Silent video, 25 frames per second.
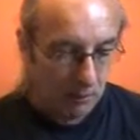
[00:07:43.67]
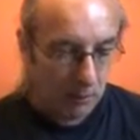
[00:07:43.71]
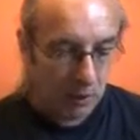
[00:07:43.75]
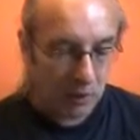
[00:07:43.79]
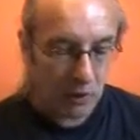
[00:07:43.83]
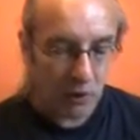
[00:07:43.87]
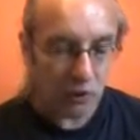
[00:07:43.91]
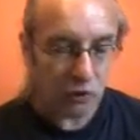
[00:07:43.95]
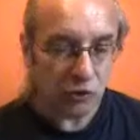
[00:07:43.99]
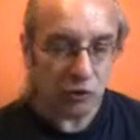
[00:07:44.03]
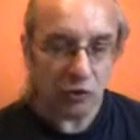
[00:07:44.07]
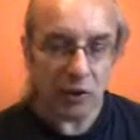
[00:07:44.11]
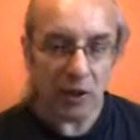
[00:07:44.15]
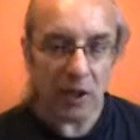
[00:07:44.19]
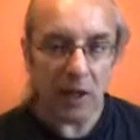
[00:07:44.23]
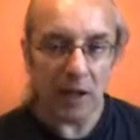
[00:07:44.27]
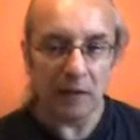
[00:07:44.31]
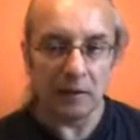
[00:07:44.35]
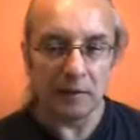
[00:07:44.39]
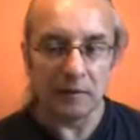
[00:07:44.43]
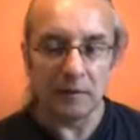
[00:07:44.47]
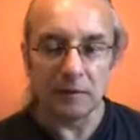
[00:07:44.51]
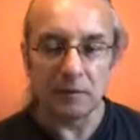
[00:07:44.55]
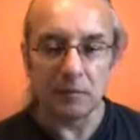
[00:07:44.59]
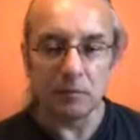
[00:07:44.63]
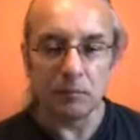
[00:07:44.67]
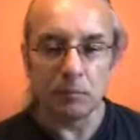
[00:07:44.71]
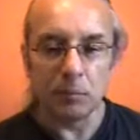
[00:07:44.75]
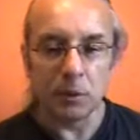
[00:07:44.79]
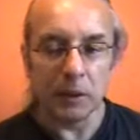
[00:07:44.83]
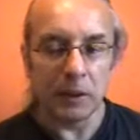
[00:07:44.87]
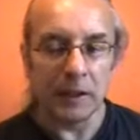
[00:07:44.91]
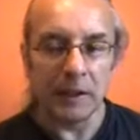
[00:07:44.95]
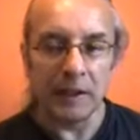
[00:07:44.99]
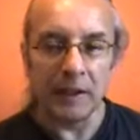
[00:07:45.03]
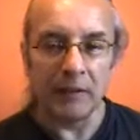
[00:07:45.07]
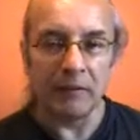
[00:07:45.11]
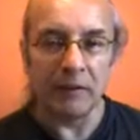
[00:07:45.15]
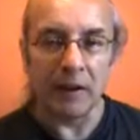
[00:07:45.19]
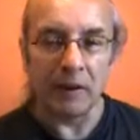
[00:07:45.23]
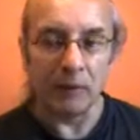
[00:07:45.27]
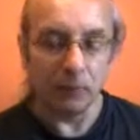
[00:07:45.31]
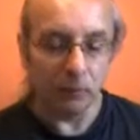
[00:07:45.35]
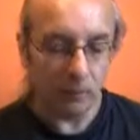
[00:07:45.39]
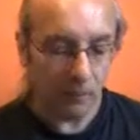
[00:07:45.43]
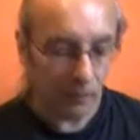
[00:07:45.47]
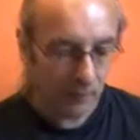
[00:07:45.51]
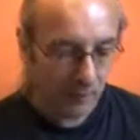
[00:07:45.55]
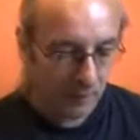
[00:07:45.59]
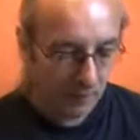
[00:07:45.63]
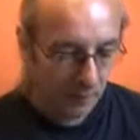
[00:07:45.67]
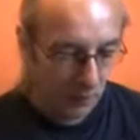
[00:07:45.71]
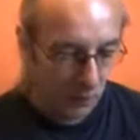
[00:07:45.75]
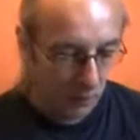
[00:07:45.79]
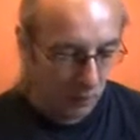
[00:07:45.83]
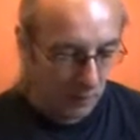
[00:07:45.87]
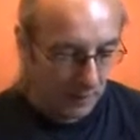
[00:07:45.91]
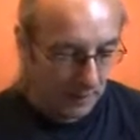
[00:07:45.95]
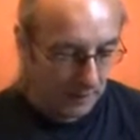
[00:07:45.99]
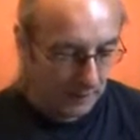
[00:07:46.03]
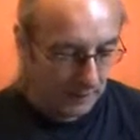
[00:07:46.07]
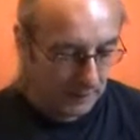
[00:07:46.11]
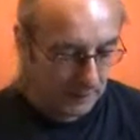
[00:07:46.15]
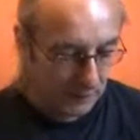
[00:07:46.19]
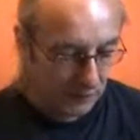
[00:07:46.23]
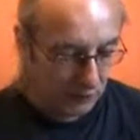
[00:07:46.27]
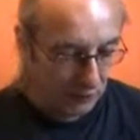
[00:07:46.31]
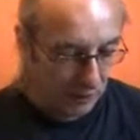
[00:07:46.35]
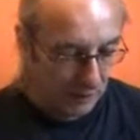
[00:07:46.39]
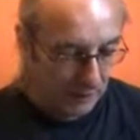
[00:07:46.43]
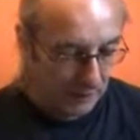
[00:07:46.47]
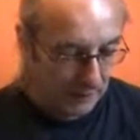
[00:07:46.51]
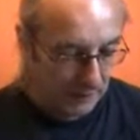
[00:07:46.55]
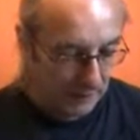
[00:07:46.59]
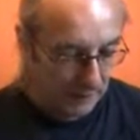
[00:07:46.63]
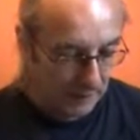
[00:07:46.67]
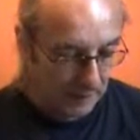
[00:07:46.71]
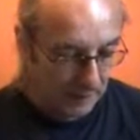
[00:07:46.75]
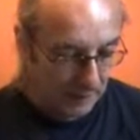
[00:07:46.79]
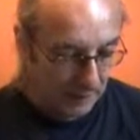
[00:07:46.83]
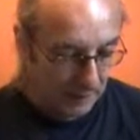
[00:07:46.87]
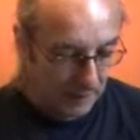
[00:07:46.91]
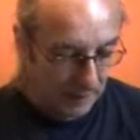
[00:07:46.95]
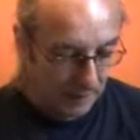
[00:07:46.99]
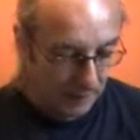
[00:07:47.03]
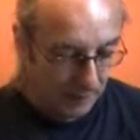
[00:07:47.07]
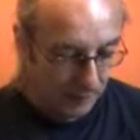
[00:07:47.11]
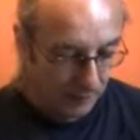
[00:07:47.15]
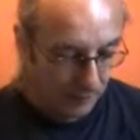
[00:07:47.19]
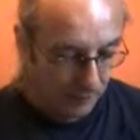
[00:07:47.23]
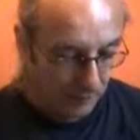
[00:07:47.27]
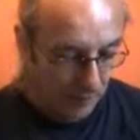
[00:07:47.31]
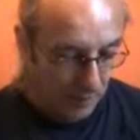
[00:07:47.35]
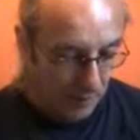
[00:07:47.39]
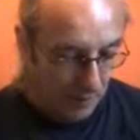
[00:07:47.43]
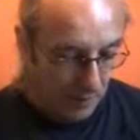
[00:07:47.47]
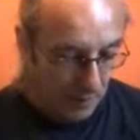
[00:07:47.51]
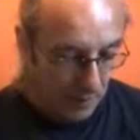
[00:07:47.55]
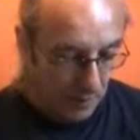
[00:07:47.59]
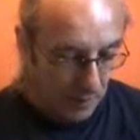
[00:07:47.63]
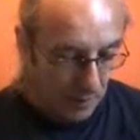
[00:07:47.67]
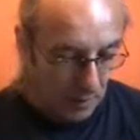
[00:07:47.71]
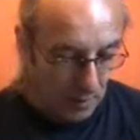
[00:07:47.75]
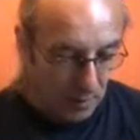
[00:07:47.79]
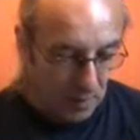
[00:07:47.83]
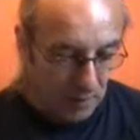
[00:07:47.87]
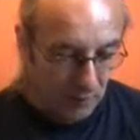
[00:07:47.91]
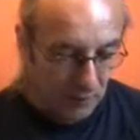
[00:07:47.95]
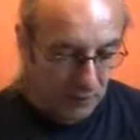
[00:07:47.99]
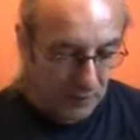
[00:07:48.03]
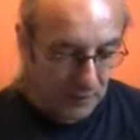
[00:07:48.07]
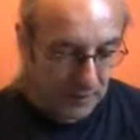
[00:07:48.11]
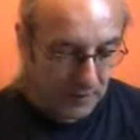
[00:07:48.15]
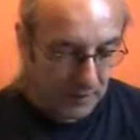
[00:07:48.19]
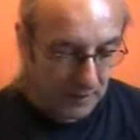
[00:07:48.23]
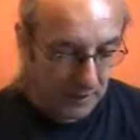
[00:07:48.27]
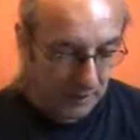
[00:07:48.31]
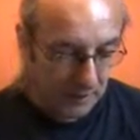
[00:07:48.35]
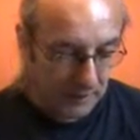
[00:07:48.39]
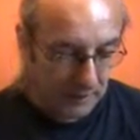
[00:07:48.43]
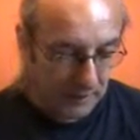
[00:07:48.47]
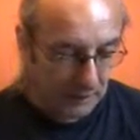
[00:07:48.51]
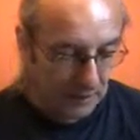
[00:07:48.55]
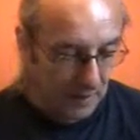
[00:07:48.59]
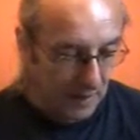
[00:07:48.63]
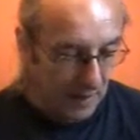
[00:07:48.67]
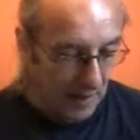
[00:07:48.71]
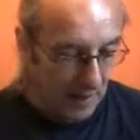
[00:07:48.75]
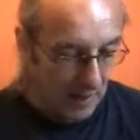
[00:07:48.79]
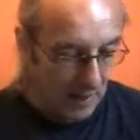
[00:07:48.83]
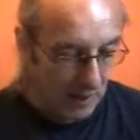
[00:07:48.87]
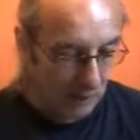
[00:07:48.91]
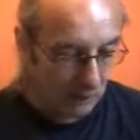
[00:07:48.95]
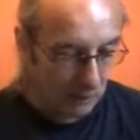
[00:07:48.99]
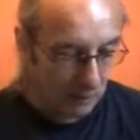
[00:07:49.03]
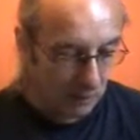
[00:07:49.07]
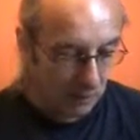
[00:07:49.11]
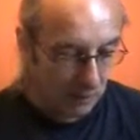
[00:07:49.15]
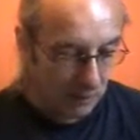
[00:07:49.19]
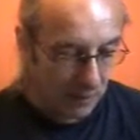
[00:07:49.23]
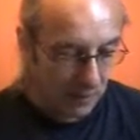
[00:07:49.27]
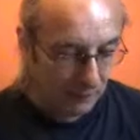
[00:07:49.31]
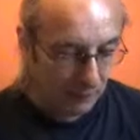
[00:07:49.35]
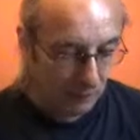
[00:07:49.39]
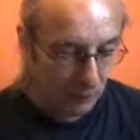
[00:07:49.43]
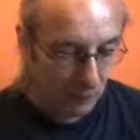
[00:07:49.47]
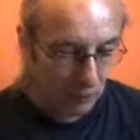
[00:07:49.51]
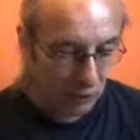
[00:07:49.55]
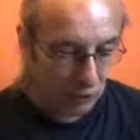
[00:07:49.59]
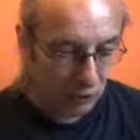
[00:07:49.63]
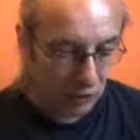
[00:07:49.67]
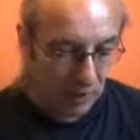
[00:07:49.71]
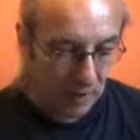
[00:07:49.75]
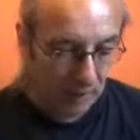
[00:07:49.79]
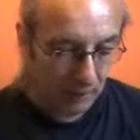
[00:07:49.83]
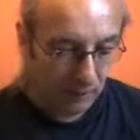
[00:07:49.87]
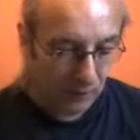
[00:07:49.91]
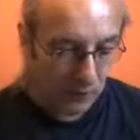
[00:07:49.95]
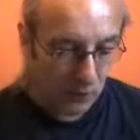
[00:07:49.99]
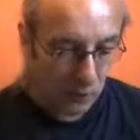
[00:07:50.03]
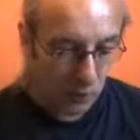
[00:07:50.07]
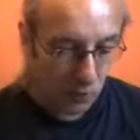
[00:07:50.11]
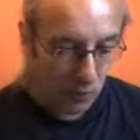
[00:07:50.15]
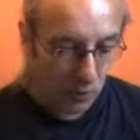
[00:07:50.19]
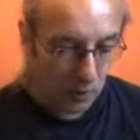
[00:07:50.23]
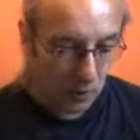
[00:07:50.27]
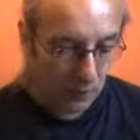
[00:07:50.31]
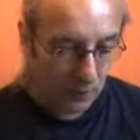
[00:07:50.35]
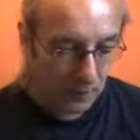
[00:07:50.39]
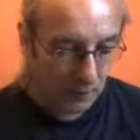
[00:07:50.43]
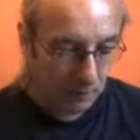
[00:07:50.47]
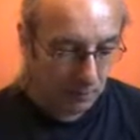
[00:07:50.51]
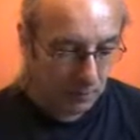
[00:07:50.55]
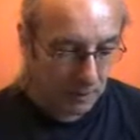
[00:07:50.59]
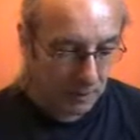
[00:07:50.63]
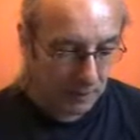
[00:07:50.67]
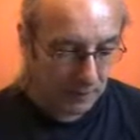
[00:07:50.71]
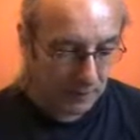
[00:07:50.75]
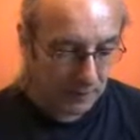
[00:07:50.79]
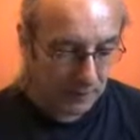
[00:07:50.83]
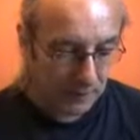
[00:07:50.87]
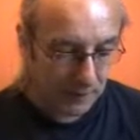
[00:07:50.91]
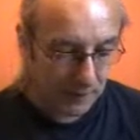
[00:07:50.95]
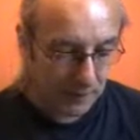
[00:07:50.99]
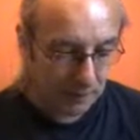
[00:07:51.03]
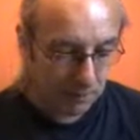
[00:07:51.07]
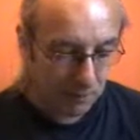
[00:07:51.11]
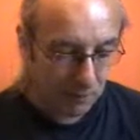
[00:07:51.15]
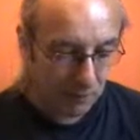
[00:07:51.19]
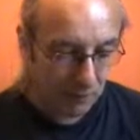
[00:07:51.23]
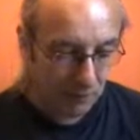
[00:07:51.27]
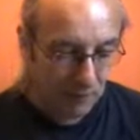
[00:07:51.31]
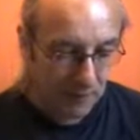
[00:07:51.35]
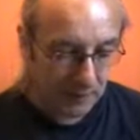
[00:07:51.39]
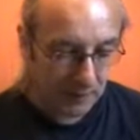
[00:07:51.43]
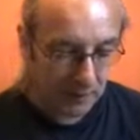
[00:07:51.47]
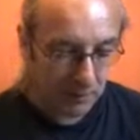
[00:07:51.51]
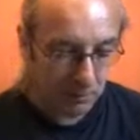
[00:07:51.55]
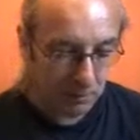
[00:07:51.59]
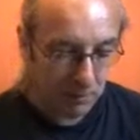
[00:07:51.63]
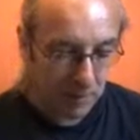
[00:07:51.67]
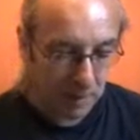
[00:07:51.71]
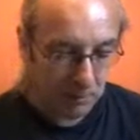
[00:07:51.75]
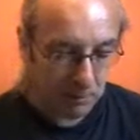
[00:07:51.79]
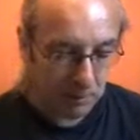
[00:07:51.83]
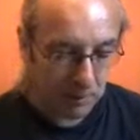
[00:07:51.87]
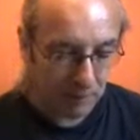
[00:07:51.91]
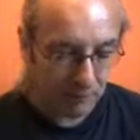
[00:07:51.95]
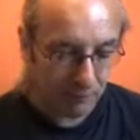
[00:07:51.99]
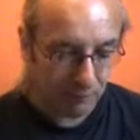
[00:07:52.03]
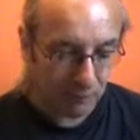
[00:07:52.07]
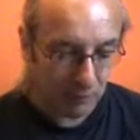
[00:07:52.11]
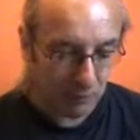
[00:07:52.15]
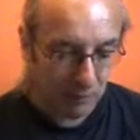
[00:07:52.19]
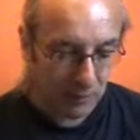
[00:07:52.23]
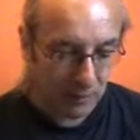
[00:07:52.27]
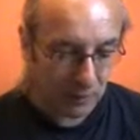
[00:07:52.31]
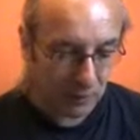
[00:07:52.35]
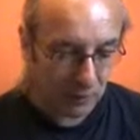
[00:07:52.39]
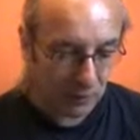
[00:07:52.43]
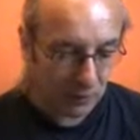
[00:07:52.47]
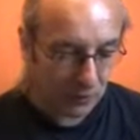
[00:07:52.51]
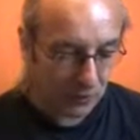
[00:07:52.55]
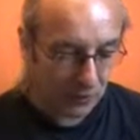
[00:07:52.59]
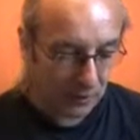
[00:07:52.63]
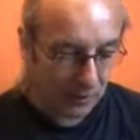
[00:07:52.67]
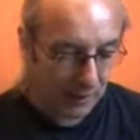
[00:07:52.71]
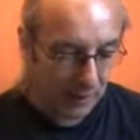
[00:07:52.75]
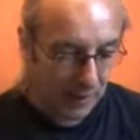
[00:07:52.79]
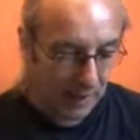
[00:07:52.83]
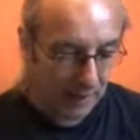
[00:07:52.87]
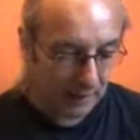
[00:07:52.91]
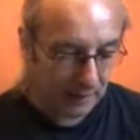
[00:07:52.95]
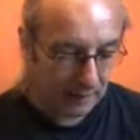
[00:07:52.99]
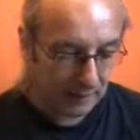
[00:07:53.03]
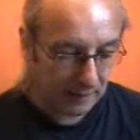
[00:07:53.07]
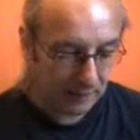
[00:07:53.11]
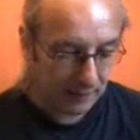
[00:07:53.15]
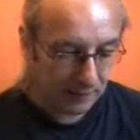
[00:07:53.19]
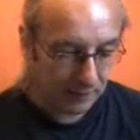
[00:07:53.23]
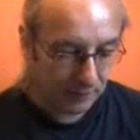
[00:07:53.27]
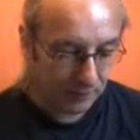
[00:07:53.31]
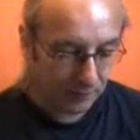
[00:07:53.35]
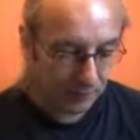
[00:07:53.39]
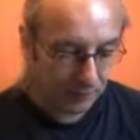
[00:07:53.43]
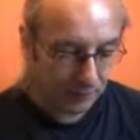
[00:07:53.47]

because you can't play around with it the way it's suggesting here. Even as clay in the hands of a playful child, this world appearance is pervaded by me for my own delight.